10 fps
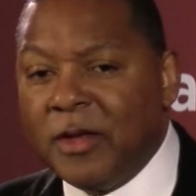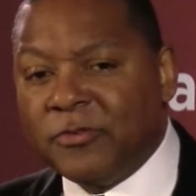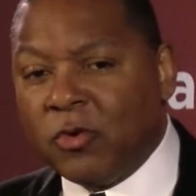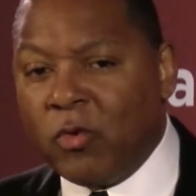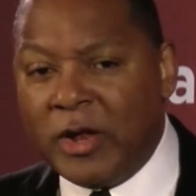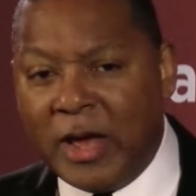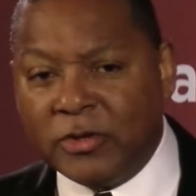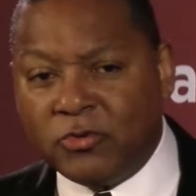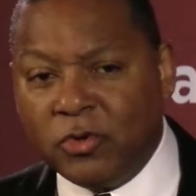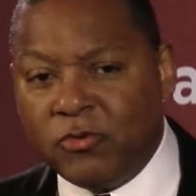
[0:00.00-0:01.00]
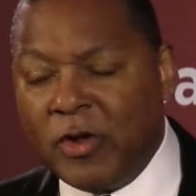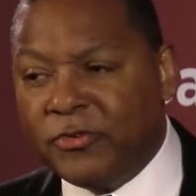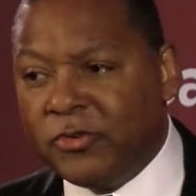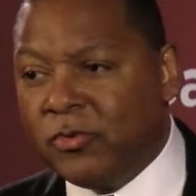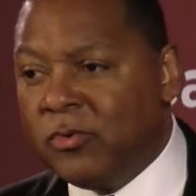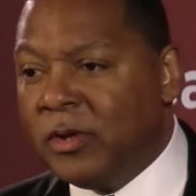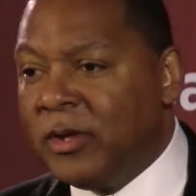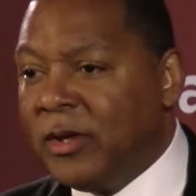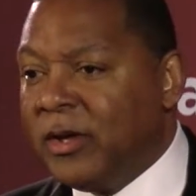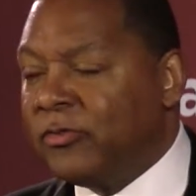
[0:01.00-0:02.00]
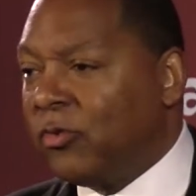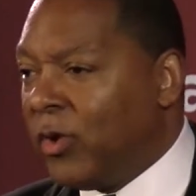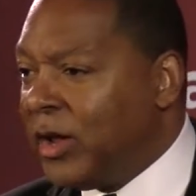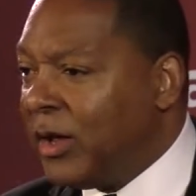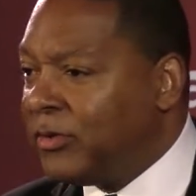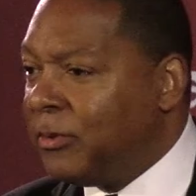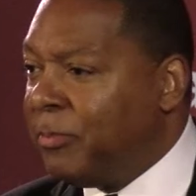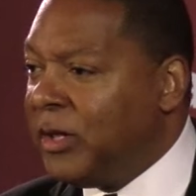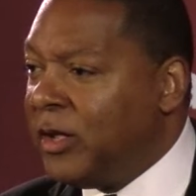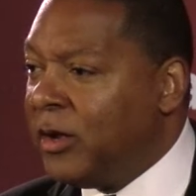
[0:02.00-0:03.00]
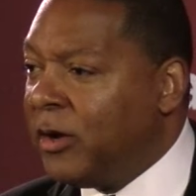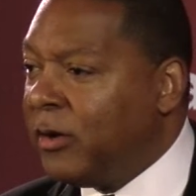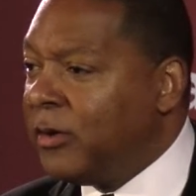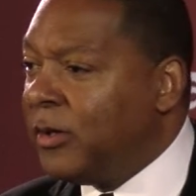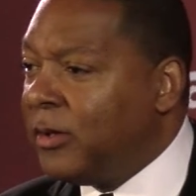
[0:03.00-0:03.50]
It's a great honor to address you. It's a great honor to be here.